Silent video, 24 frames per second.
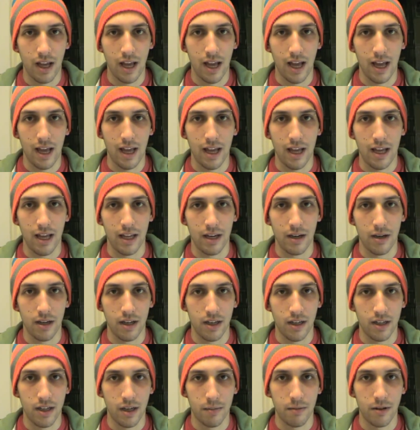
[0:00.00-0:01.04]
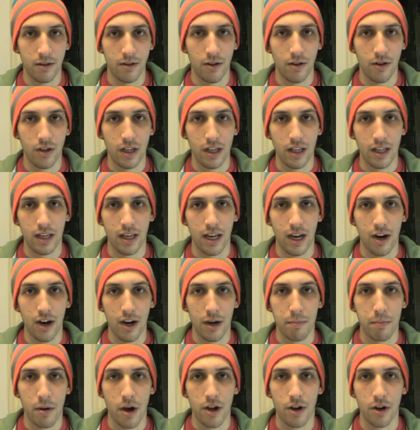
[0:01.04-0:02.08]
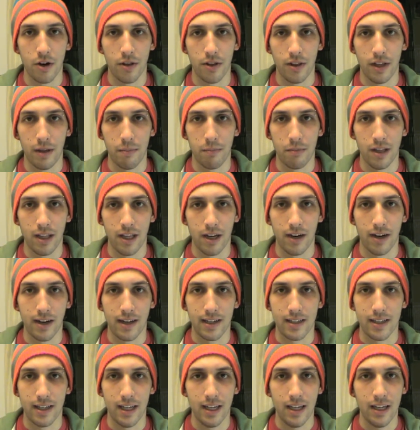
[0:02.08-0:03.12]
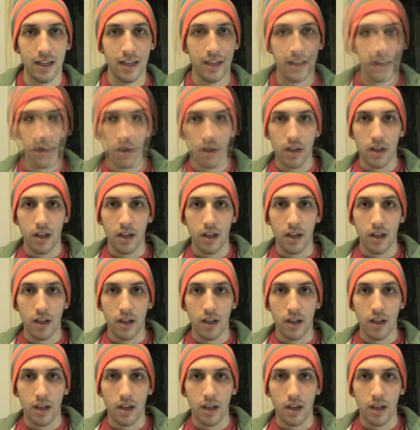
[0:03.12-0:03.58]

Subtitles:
and substituted Harry Potter-themed lyrics in.